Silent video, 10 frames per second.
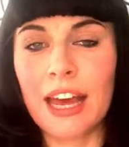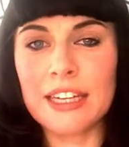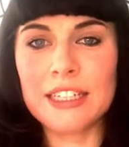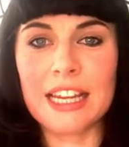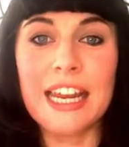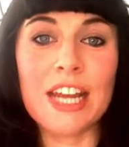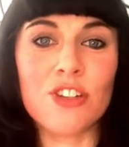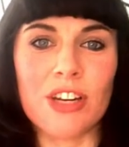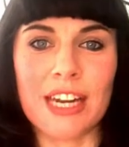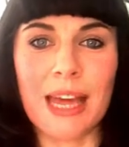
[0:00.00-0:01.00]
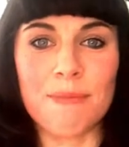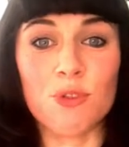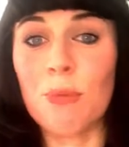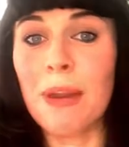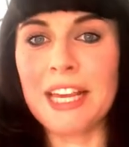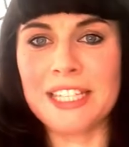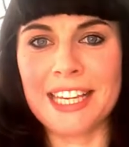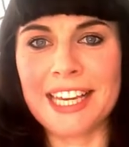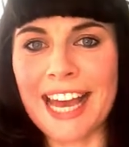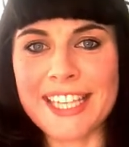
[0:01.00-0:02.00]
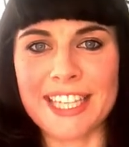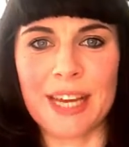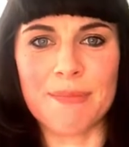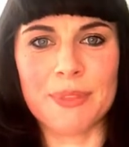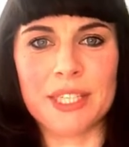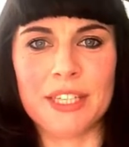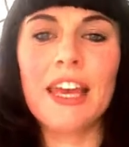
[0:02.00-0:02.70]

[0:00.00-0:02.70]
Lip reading: and electric lamps replacing gas lamps.